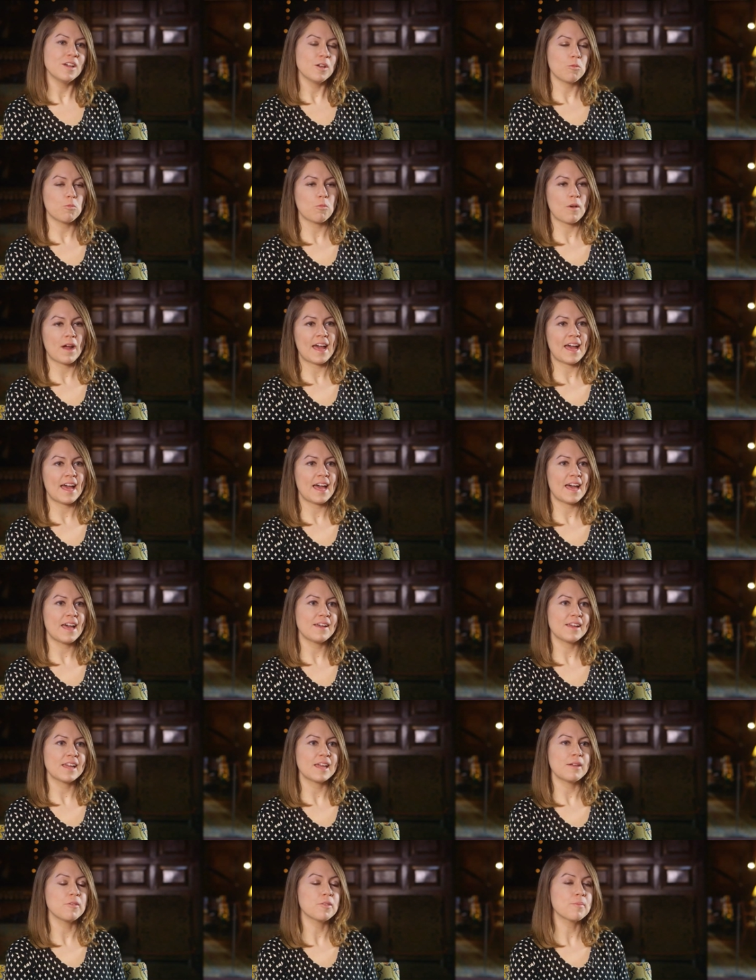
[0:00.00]
where
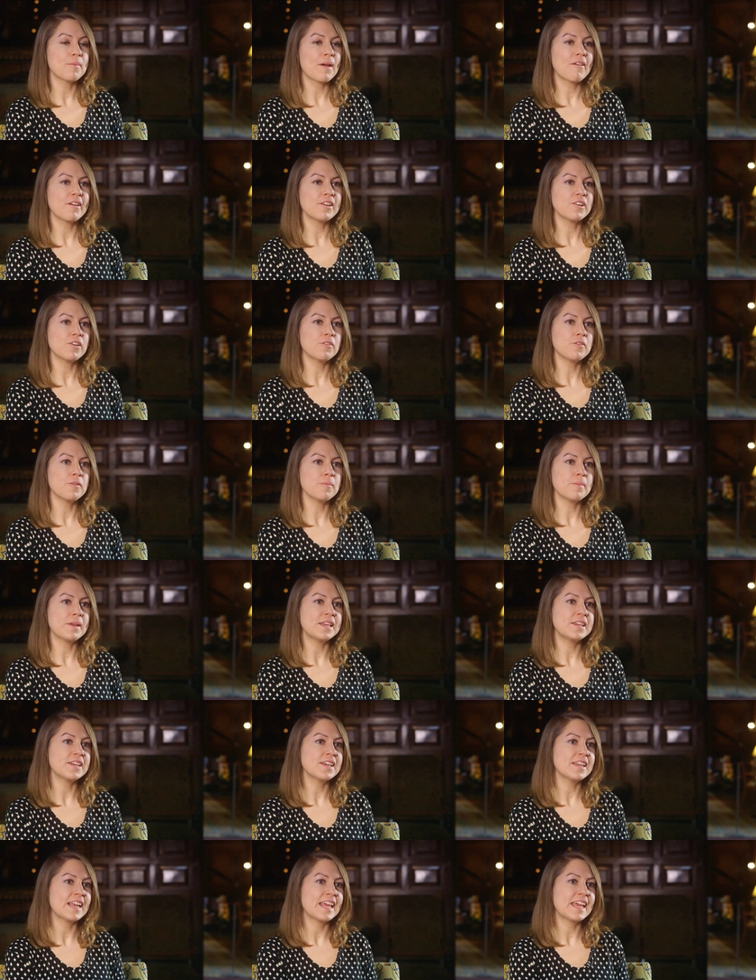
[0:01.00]
he was married off
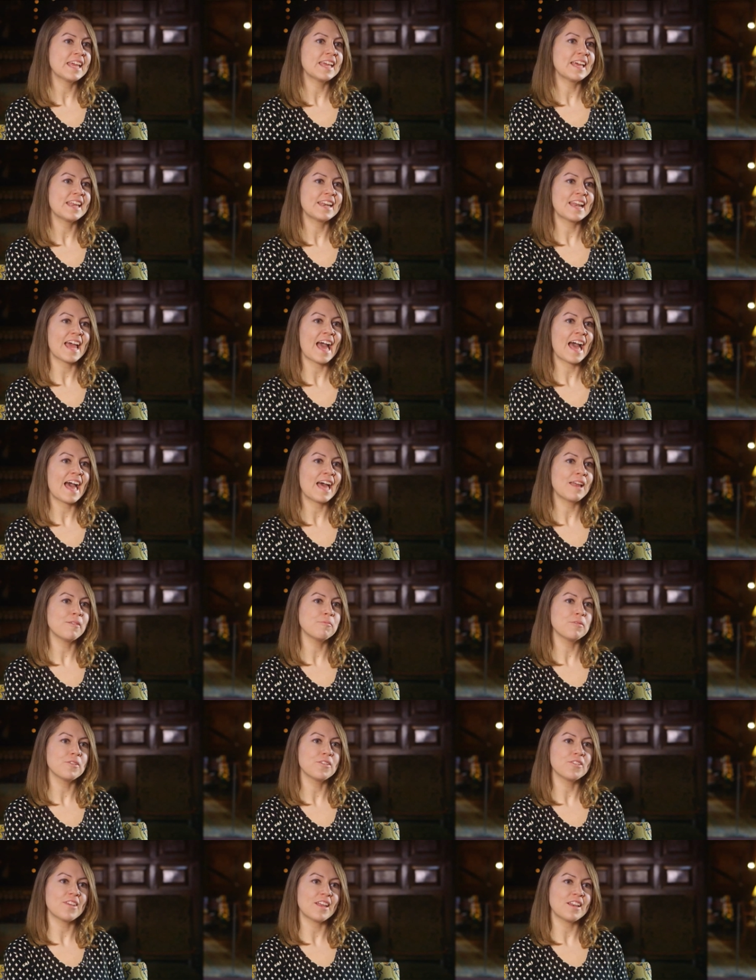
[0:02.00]
immediately, and Anne
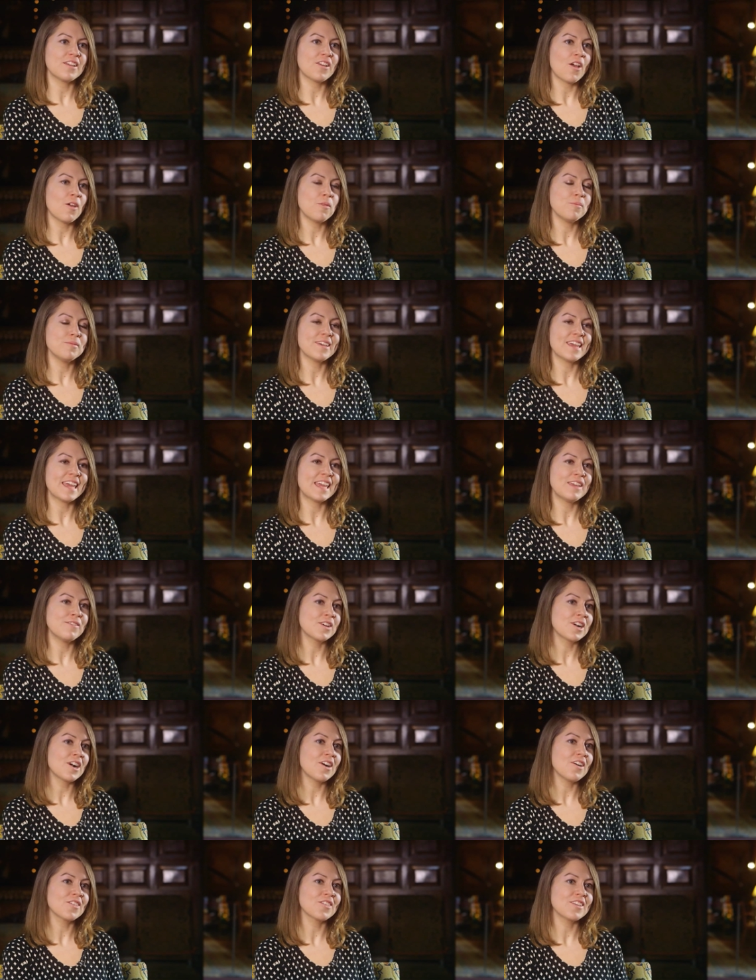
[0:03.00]
was sent home to Hever
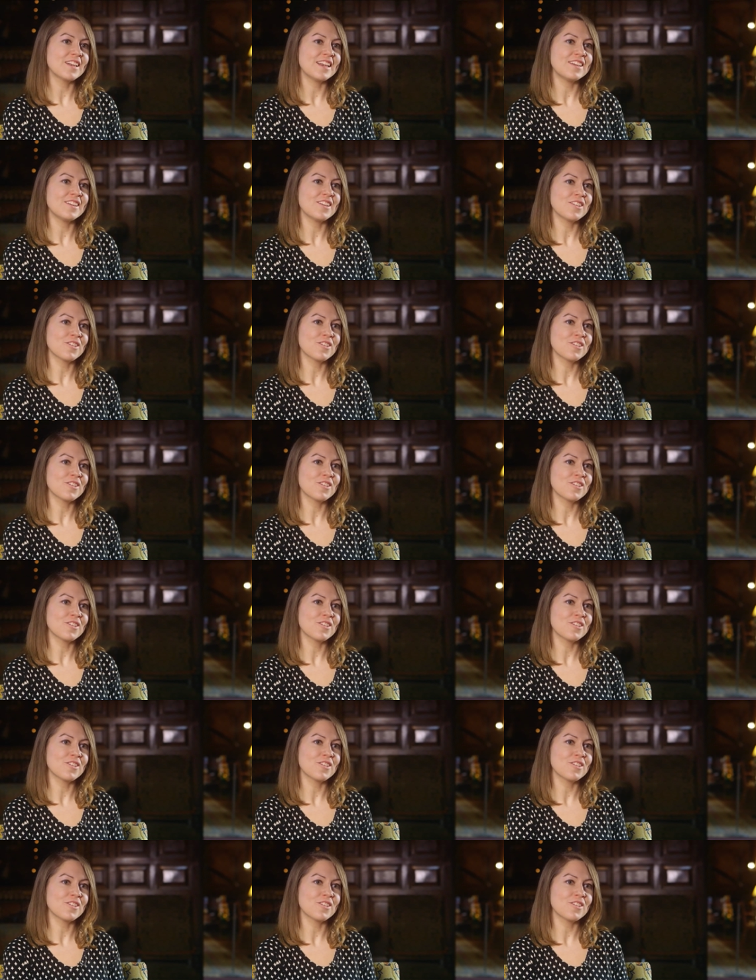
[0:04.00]
Castle in